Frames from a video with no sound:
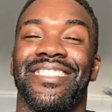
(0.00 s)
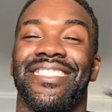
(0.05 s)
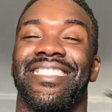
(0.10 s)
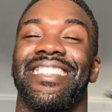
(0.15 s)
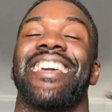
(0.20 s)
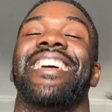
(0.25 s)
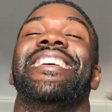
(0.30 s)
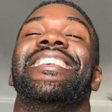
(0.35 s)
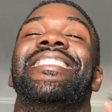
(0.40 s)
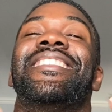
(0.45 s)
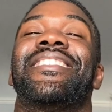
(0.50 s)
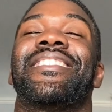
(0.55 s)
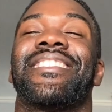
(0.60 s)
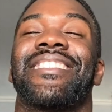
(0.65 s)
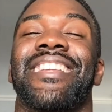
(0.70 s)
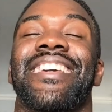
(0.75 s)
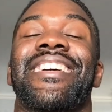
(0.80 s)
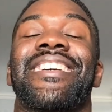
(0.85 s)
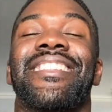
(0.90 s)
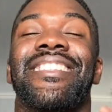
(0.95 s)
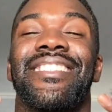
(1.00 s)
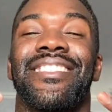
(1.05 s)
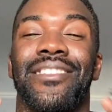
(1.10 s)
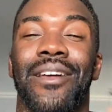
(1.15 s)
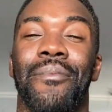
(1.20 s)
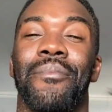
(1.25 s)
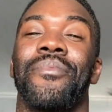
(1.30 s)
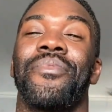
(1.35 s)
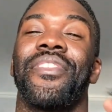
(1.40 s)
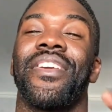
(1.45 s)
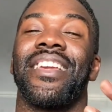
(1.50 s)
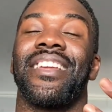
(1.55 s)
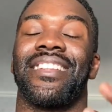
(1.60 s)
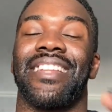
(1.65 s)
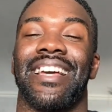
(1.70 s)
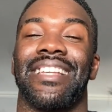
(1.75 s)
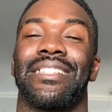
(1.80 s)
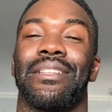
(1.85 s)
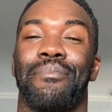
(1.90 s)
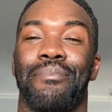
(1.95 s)
there's something
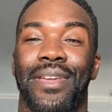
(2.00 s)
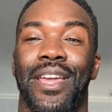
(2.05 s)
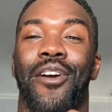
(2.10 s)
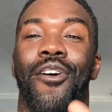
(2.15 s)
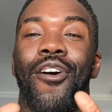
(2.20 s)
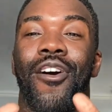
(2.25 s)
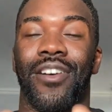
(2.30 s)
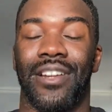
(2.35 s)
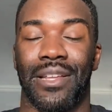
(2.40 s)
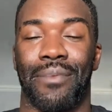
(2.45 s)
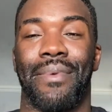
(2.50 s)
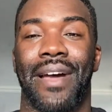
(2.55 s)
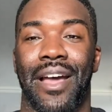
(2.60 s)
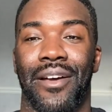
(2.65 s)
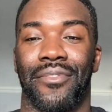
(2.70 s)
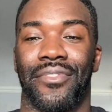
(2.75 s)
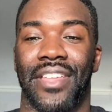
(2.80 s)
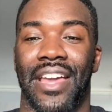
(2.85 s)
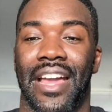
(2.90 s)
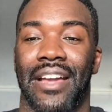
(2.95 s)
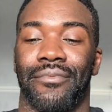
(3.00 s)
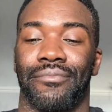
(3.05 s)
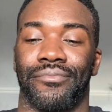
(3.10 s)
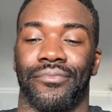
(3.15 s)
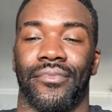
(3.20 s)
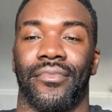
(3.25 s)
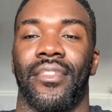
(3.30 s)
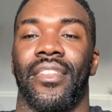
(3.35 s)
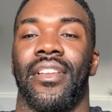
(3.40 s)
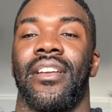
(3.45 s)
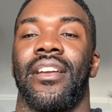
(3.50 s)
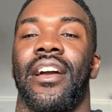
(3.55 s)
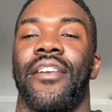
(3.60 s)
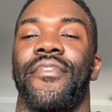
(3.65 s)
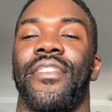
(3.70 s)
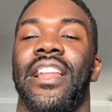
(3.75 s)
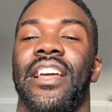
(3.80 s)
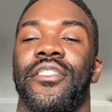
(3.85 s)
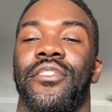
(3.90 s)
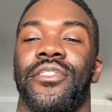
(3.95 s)
that's a bit odd about that. I
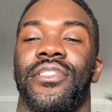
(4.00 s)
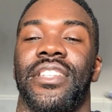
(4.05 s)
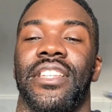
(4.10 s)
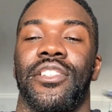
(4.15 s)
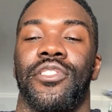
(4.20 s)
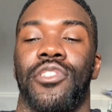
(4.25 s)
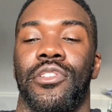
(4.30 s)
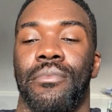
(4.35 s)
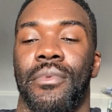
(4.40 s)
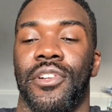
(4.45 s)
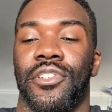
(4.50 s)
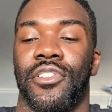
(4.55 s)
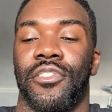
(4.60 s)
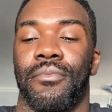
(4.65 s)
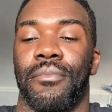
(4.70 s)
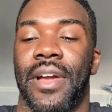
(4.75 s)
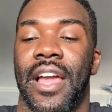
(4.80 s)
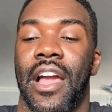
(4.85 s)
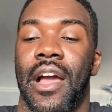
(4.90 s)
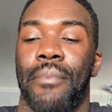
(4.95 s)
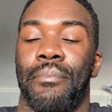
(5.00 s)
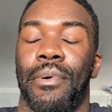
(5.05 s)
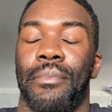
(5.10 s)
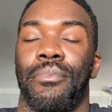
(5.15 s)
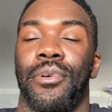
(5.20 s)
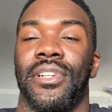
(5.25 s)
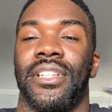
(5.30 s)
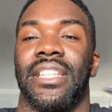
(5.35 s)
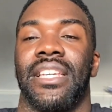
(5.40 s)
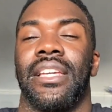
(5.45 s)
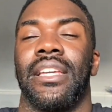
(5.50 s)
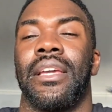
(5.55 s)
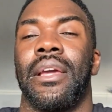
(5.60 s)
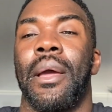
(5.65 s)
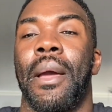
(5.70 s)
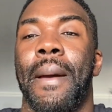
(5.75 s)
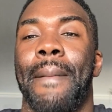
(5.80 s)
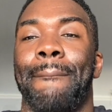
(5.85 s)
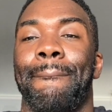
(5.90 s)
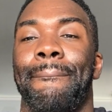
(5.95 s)
feel like you're seeing too much of my upper body
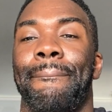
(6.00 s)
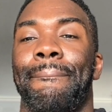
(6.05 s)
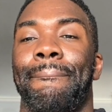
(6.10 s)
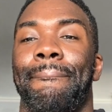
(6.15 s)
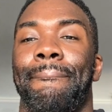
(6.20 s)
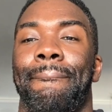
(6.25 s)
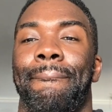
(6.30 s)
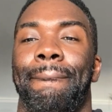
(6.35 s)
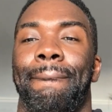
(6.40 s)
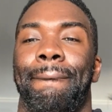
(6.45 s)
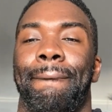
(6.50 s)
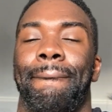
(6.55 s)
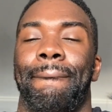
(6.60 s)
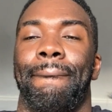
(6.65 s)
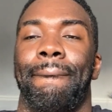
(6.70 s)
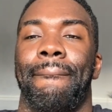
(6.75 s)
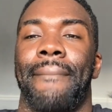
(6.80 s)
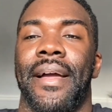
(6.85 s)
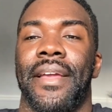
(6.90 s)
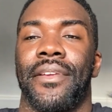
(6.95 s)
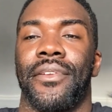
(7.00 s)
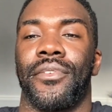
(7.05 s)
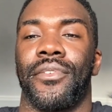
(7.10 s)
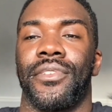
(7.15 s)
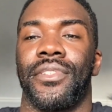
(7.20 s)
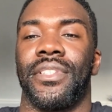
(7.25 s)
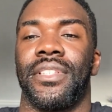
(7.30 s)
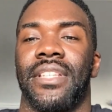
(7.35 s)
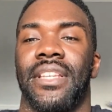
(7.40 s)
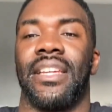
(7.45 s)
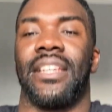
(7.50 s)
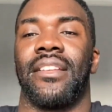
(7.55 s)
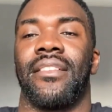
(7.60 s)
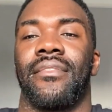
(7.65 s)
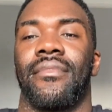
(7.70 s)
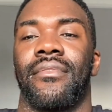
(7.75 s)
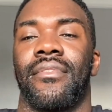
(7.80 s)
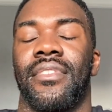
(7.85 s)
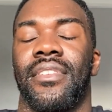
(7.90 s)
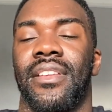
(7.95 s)
and you're not
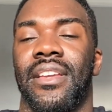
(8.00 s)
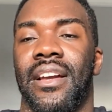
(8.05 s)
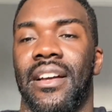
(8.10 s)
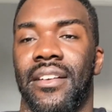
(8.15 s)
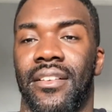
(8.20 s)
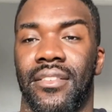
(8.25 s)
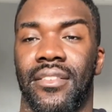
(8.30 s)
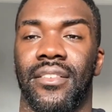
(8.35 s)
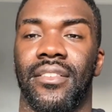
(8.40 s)
seeing, yeah.